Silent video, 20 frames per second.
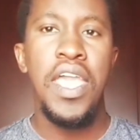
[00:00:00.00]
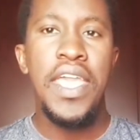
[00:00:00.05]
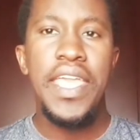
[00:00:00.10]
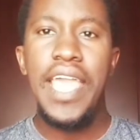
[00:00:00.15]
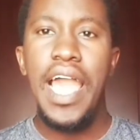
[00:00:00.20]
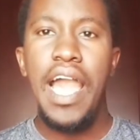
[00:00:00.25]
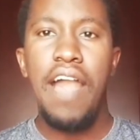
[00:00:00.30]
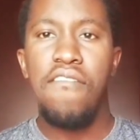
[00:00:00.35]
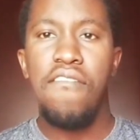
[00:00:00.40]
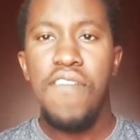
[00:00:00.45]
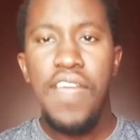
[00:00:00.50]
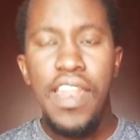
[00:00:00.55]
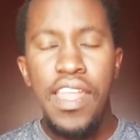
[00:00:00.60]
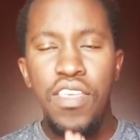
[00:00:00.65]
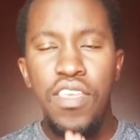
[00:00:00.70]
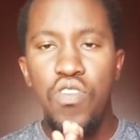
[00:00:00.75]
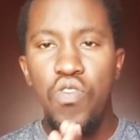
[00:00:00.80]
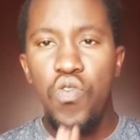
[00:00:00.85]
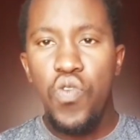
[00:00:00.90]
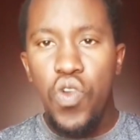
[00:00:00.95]
Yeah, whether
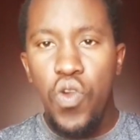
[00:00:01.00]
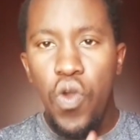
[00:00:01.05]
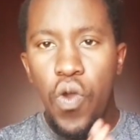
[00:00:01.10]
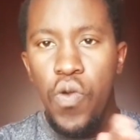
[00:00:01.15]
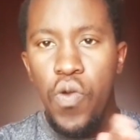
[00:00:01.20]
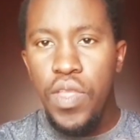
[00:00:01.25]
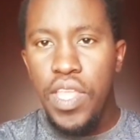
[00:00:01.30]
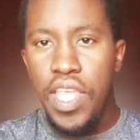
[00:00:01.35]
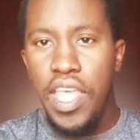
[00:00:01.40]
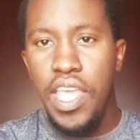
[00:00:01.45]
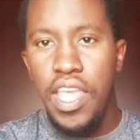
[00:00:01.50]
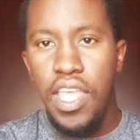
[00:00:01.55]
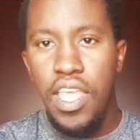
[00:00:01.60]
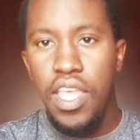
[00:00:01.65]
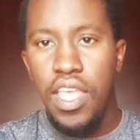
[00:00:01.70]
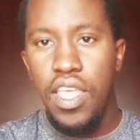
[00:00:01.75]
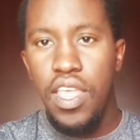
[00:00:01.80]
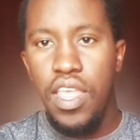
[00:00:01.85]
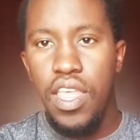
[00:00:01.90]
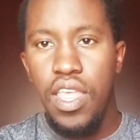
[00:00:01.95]
you go there,
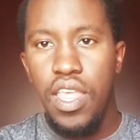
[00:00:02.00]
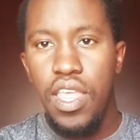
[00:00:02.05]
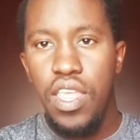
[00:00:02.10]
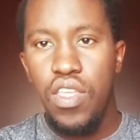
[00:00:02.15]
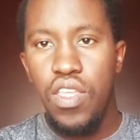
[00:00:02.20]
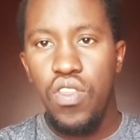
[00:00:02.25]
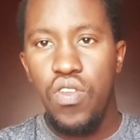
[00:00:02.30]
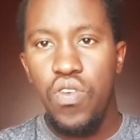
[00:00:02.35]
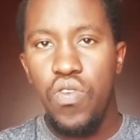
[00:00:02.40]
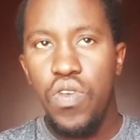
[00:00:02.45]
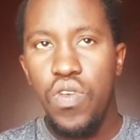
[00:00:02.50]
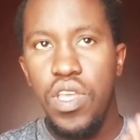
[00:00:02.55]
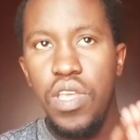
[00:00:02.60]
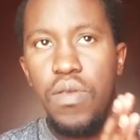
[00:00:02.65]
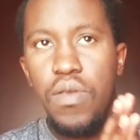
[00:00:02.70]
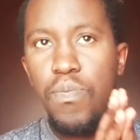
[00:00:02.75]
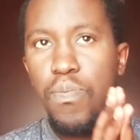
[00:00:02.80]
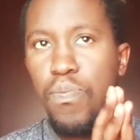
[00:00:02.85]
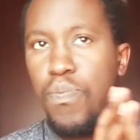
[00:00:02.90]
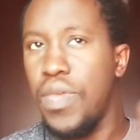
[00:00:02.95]
you know,
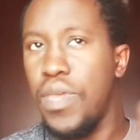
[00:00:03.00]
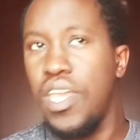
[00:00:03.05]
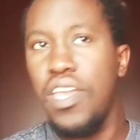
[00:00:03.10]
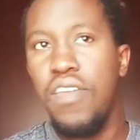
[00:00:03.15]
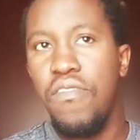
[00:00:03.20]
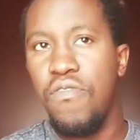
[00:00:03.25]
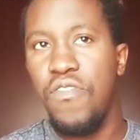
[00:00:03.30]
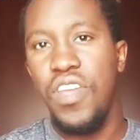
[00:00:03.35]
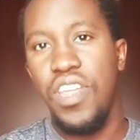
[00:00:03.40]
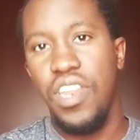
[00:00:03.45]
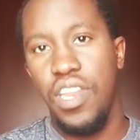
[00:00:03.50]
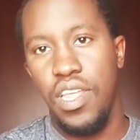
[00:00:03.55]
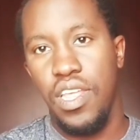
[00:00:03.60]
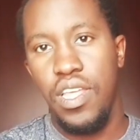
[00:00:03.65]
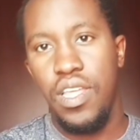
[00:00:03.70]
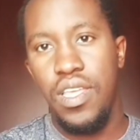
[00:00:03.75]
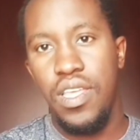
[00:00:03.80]
being a friend.